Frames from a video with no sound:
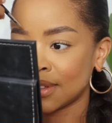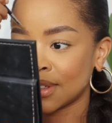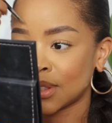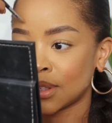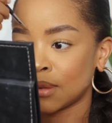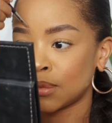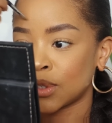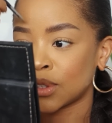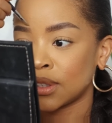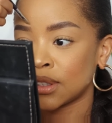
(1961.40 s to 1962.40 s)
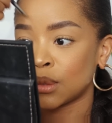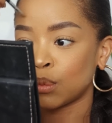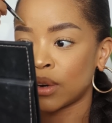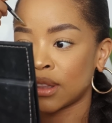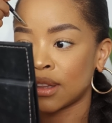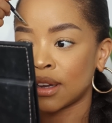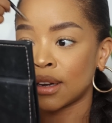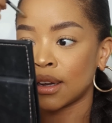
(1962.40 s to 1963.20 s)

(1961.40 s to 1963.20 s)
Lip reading: so now I'm just gonna spread that